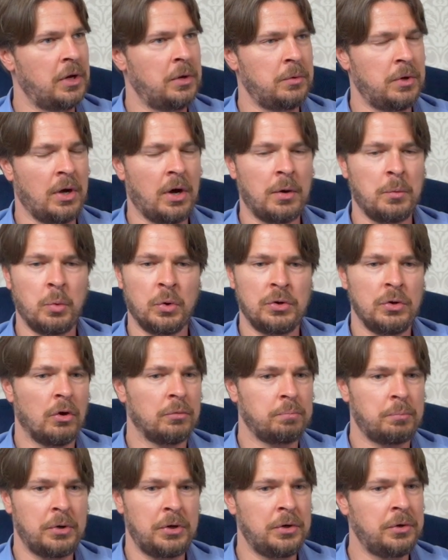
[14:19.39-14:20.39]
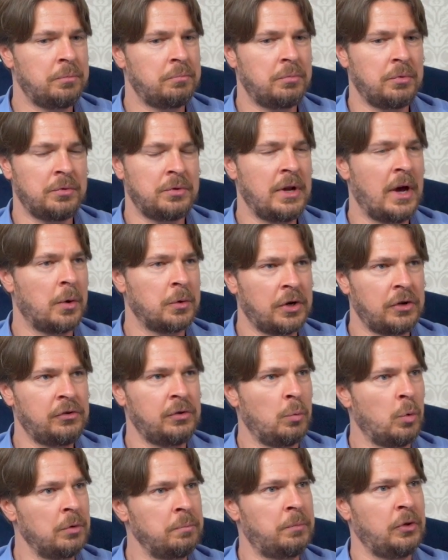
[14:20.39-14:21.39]
I would not be, nowadays
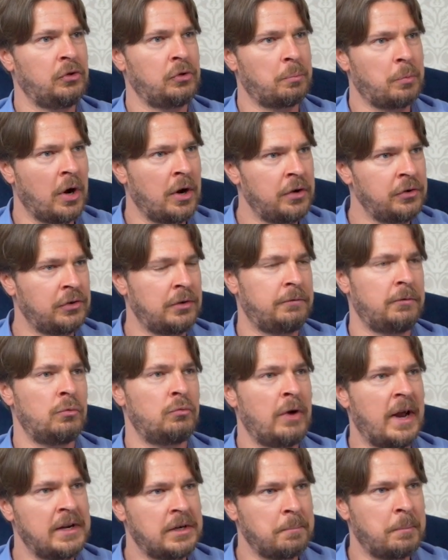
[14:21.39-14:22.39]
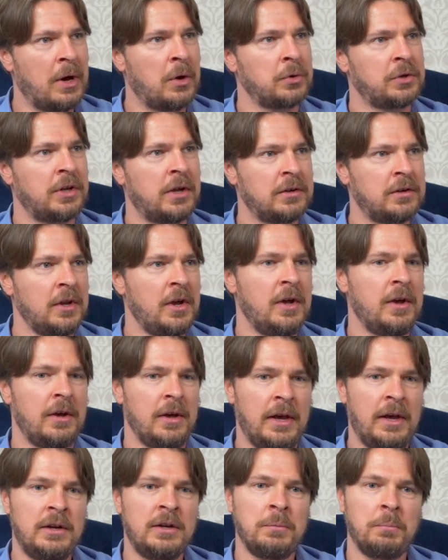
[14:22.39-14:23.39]
you wouldn't be surprised if you read about that
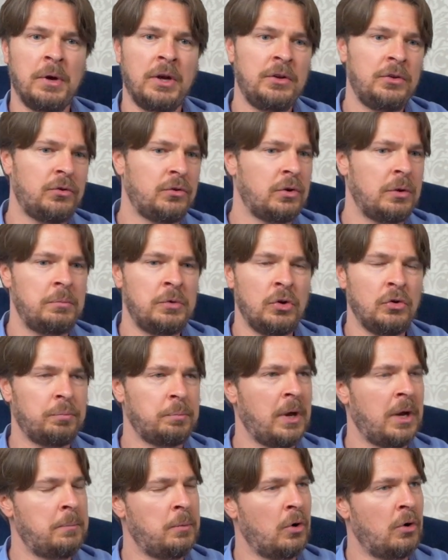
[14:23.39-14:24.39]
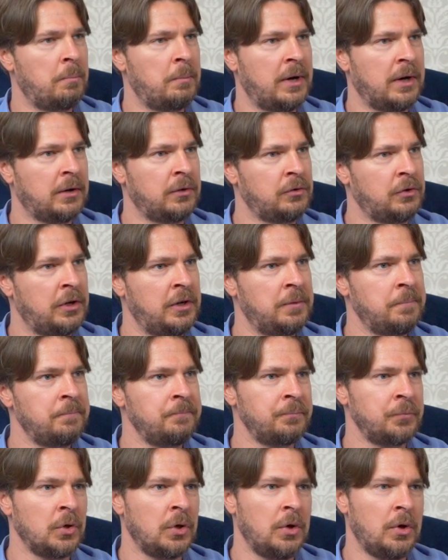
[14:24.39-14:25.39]
in a mainstream newspaper or magazine.
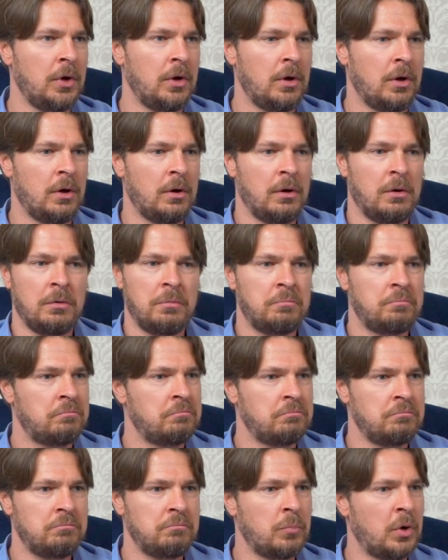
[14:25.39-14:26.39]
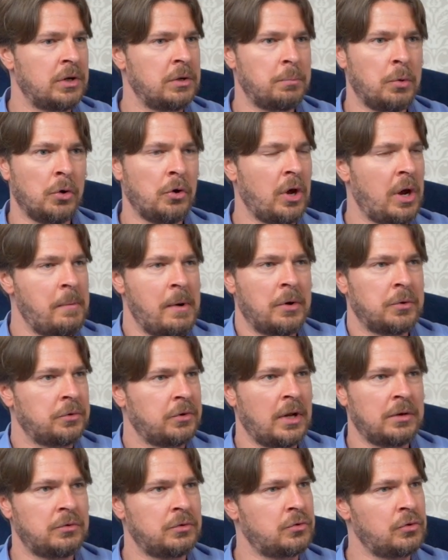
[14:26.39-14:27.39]
When the book came out,
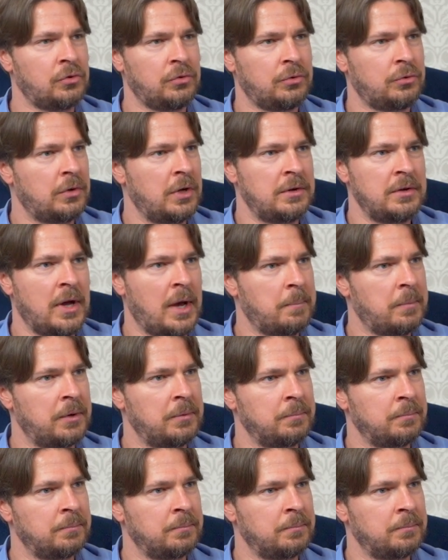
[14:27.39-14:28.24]
that just didn't happen.